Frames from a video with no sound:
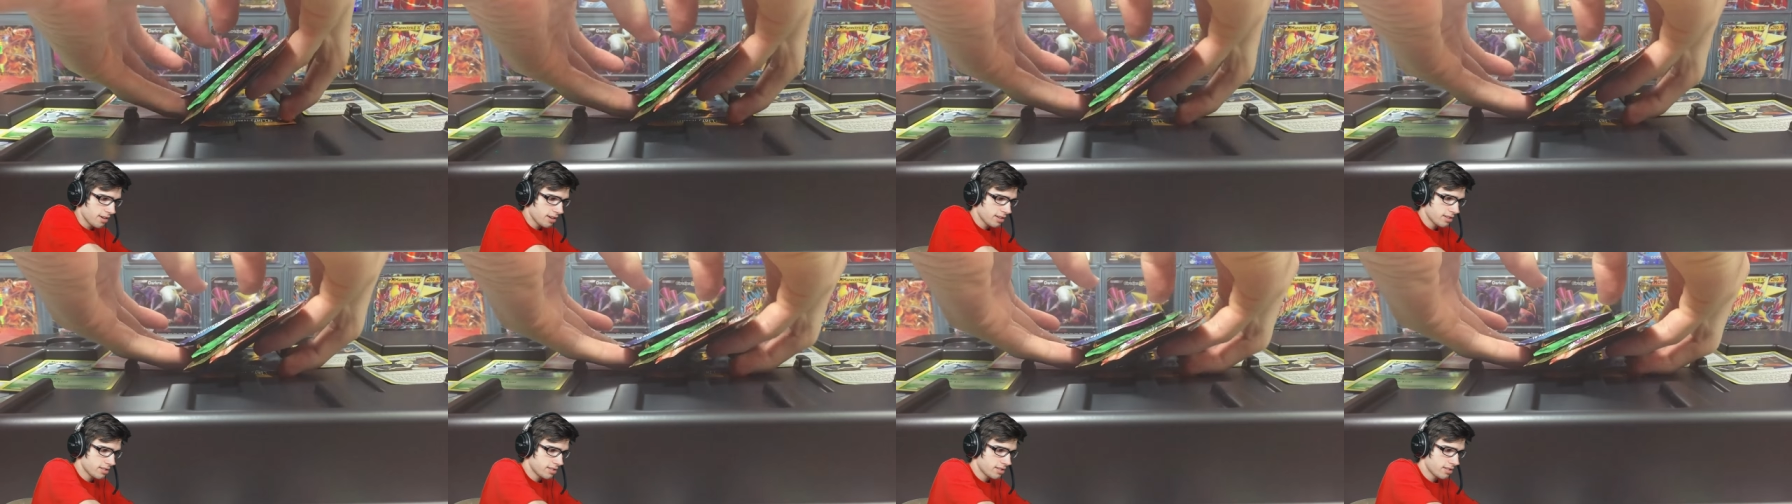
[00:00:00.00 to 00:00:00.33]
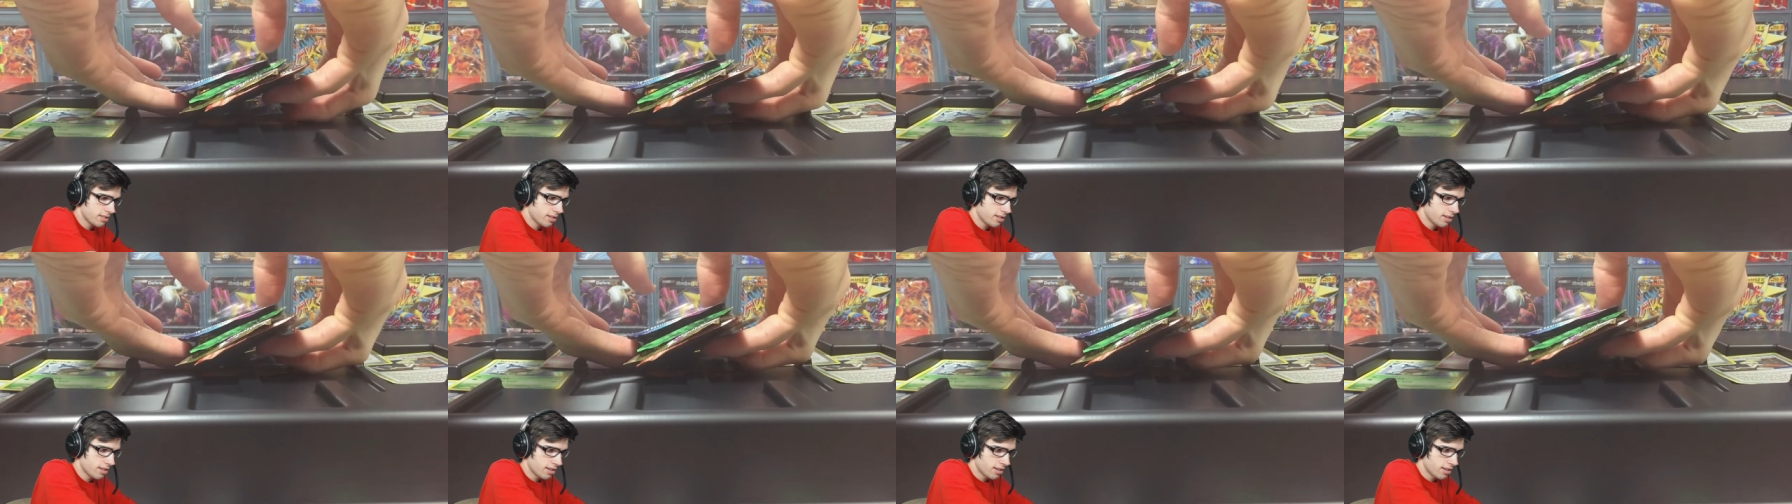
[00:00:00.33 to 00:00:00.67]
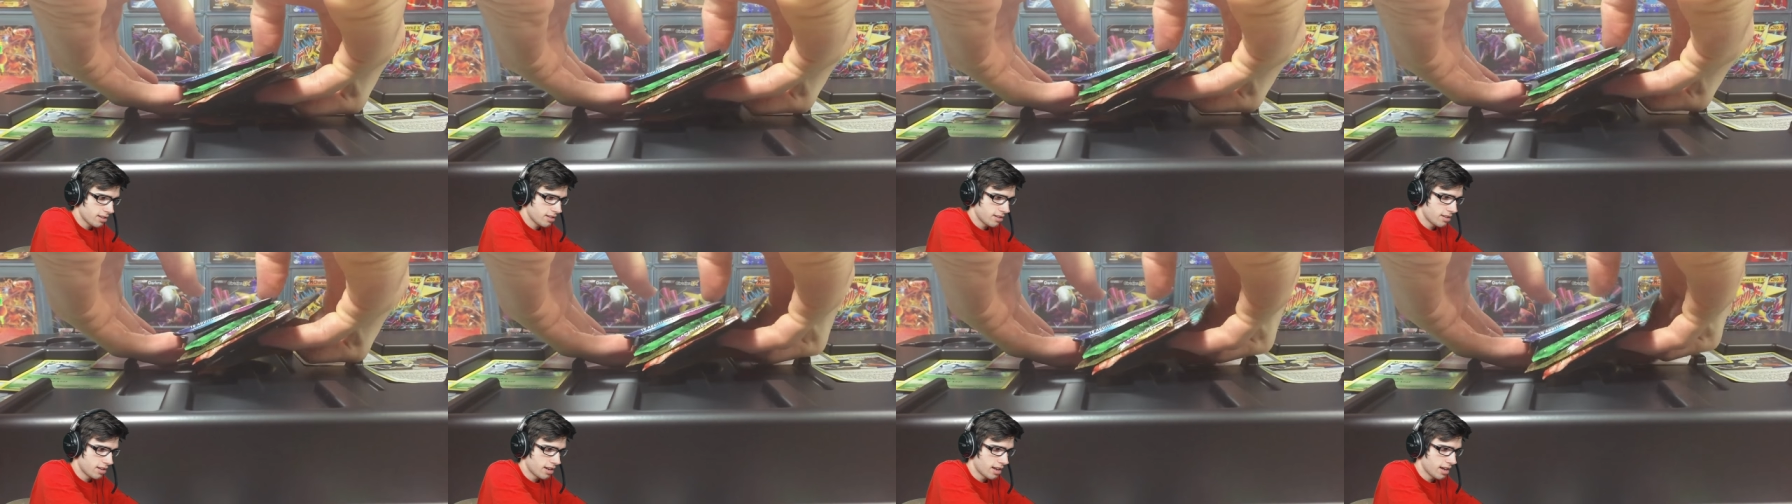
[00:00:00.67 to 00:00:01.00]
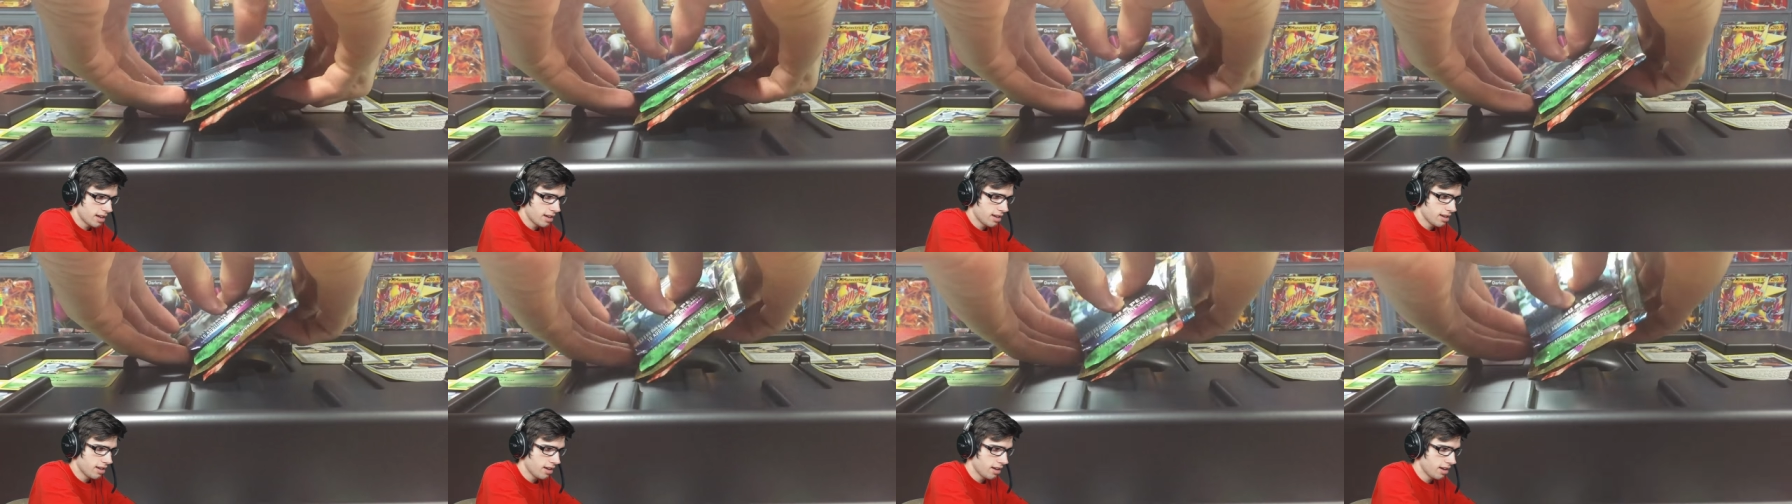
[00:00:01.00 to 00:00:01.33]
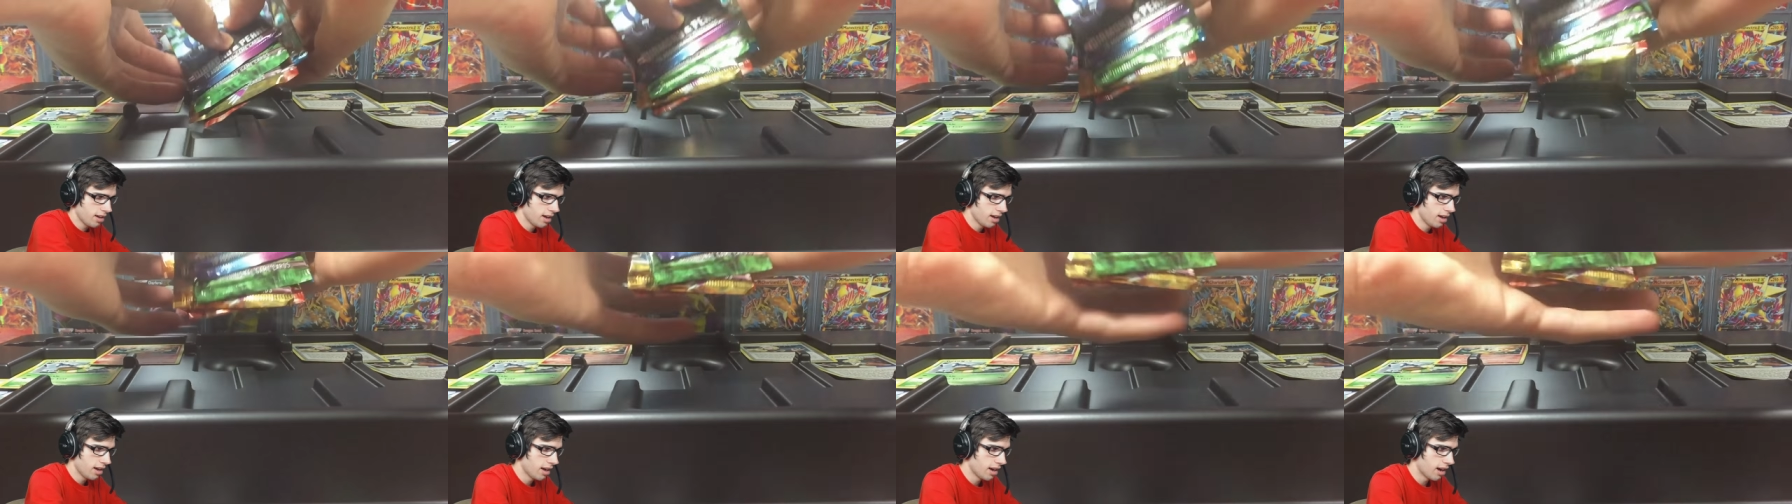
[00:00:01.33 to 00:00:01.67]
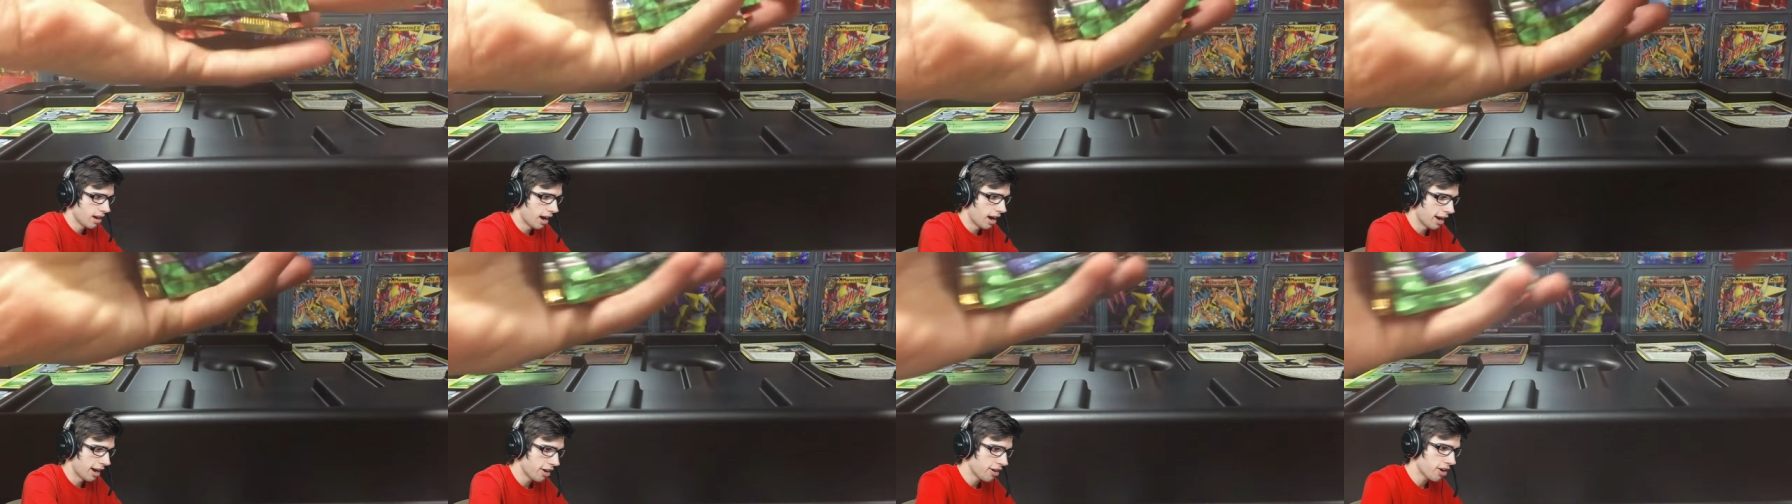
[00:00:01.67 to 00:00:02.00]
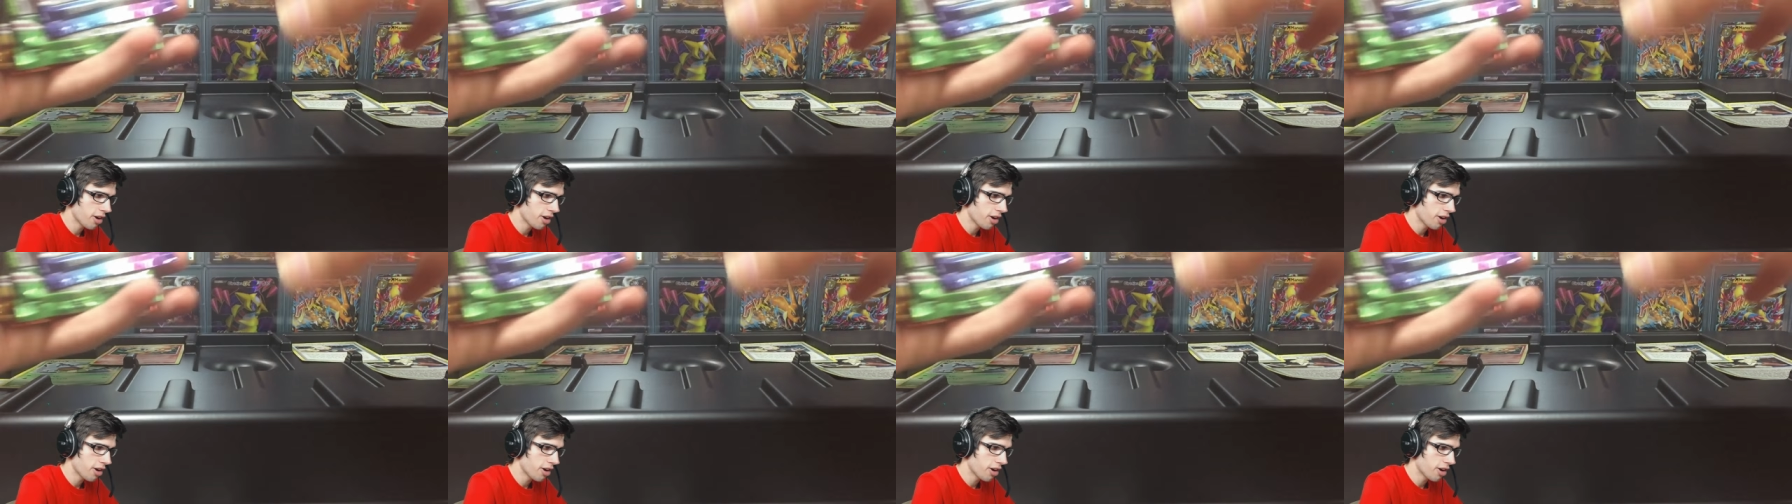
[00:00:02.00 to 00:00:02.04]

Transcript: us today. I